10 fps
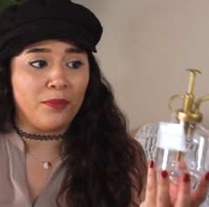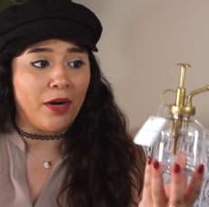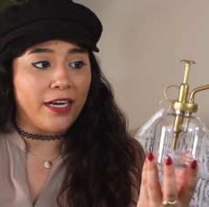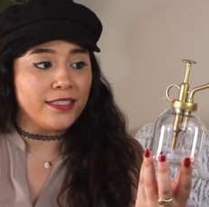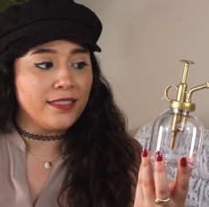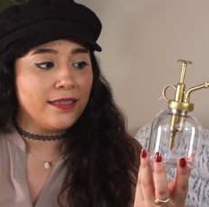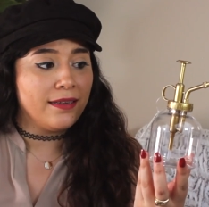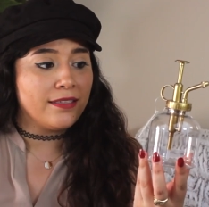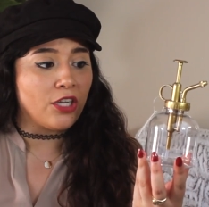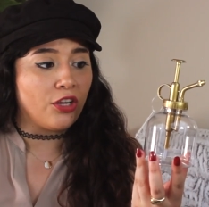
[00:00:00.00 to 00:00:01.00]
of the price
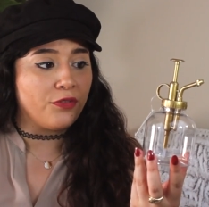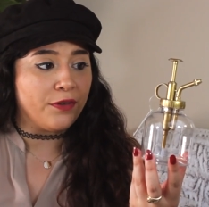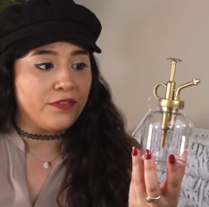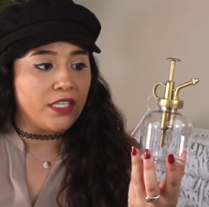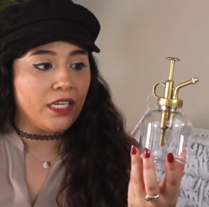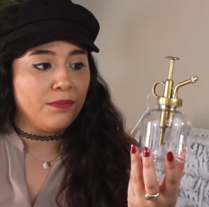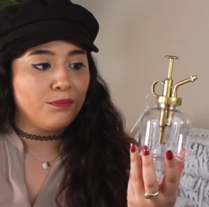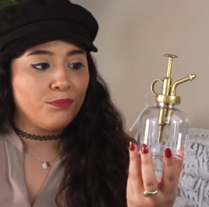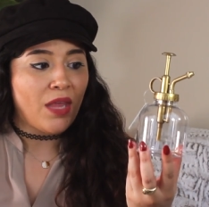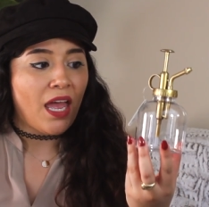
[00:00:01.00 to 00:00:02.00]
$1.50
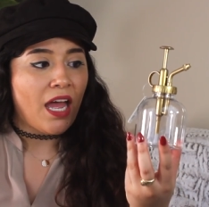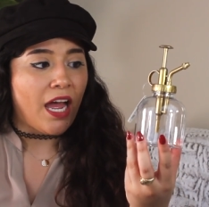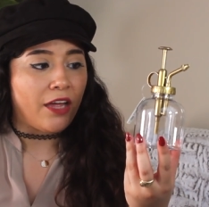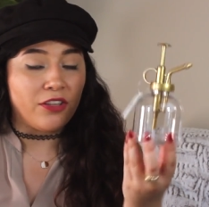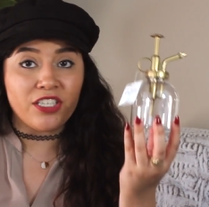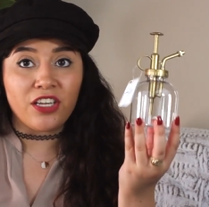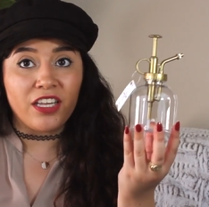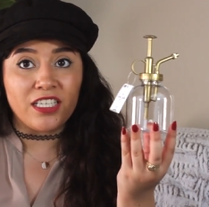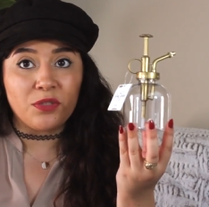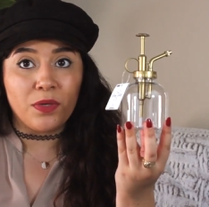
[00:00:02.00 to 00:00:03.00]
I only
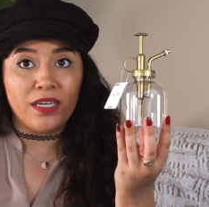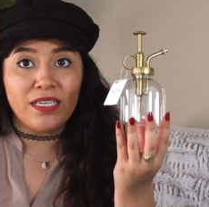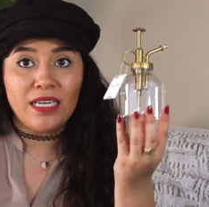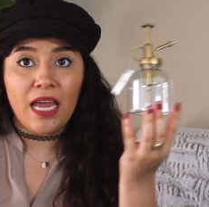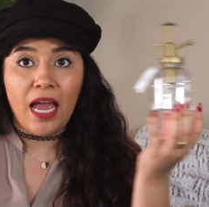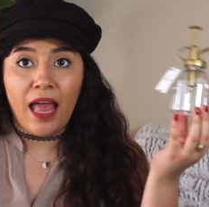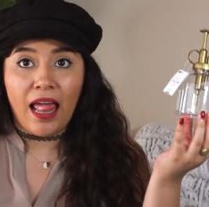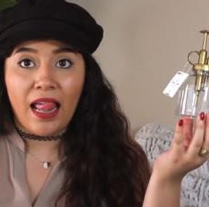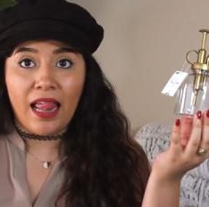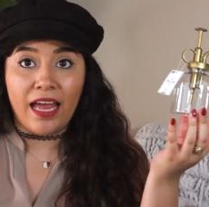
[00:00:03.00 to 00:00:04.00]
saw this one
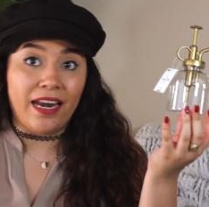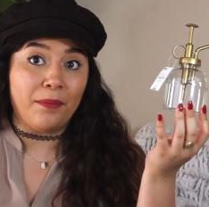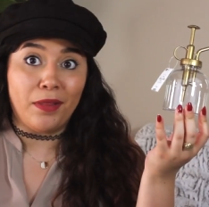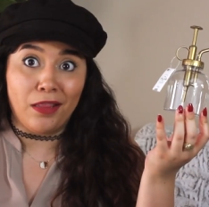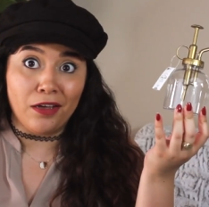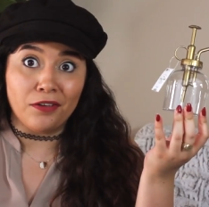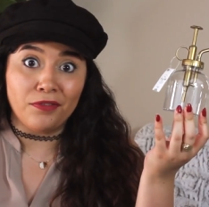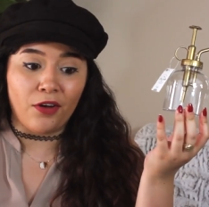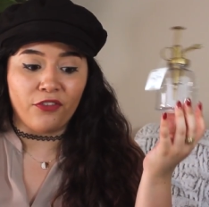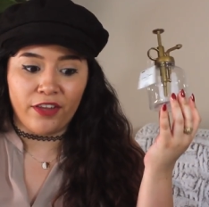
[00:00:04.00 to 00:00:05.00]
and I'm in
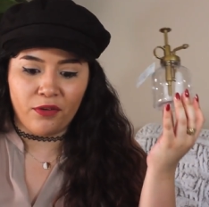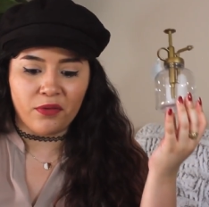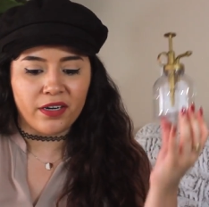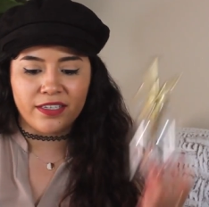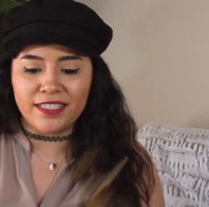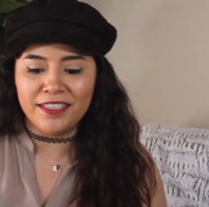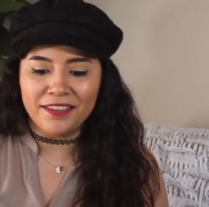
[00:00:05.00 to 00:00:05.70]
love. Hopefully it works.